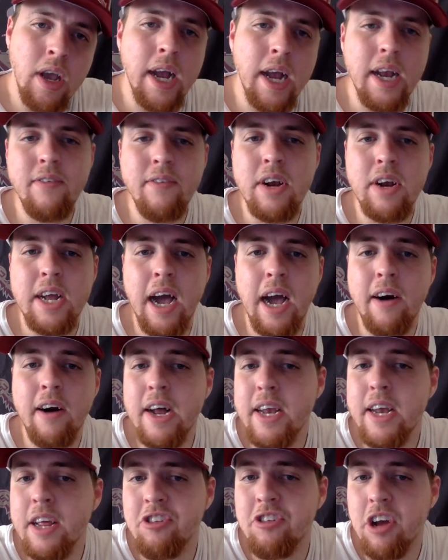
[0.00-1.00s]
And even a guy
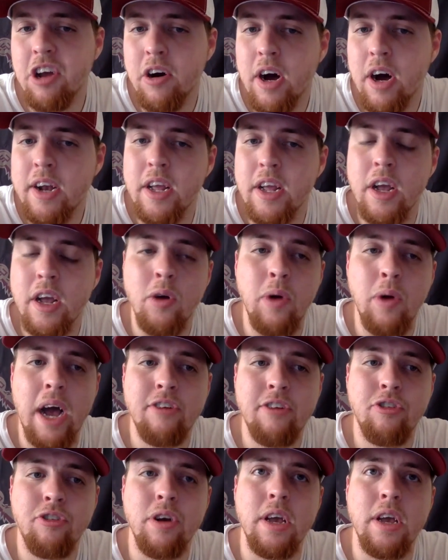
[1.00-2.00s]
like DJ Lundy, who
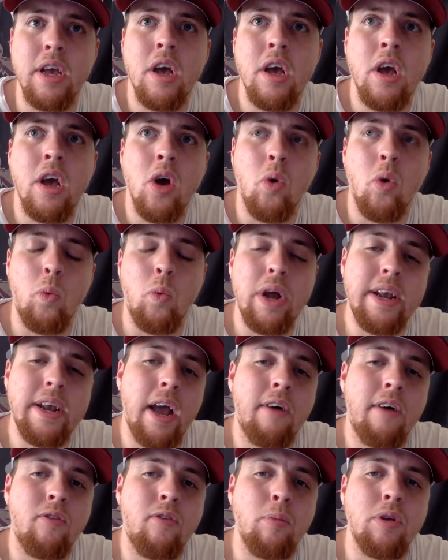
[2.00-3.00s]
actually went
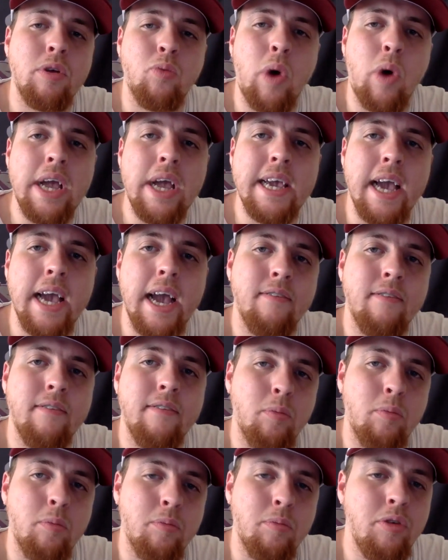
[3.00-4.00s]
down from his weight gain
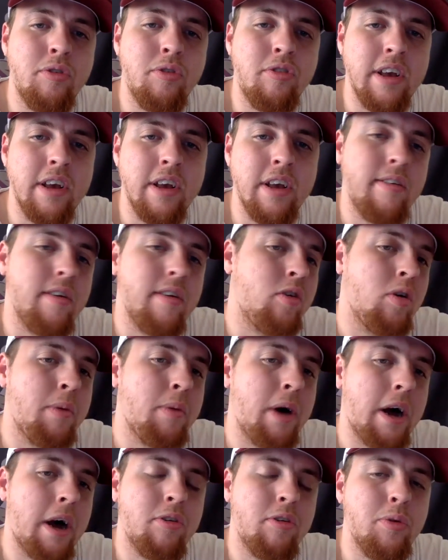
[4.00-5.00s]
from 260 to
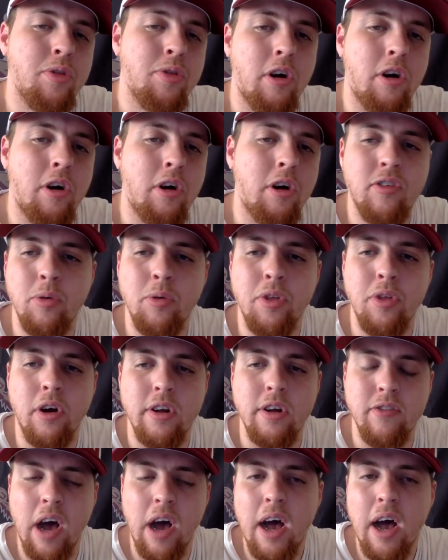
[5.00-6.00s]
about 230,
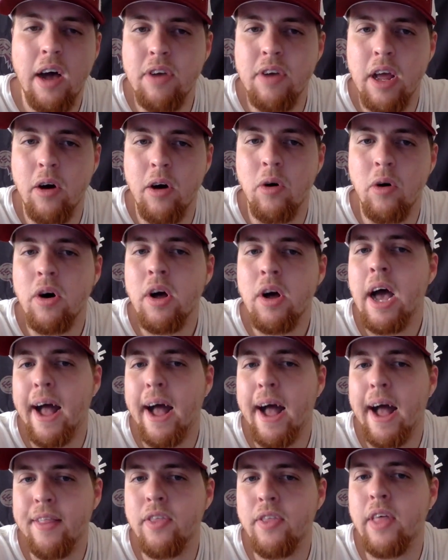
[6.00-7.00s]
235 now,
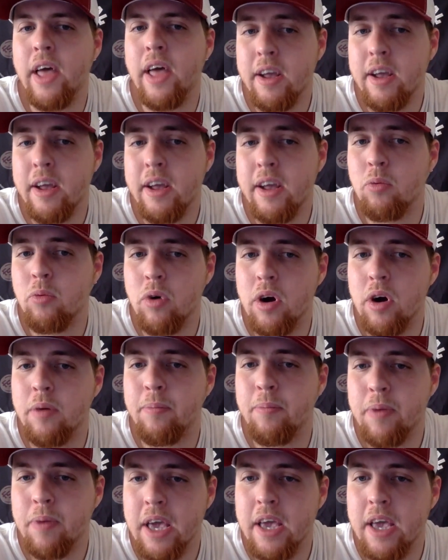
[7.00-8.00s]
I think that can be
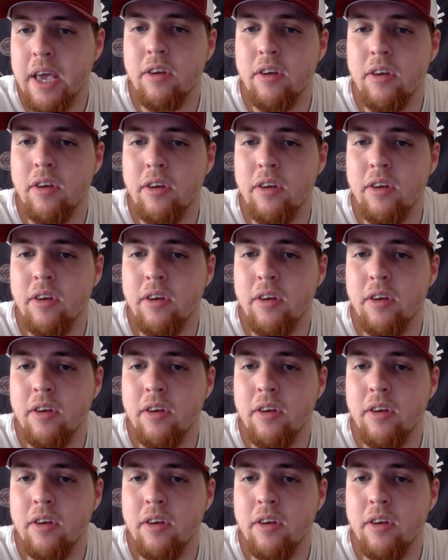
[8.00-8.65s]
really key as well.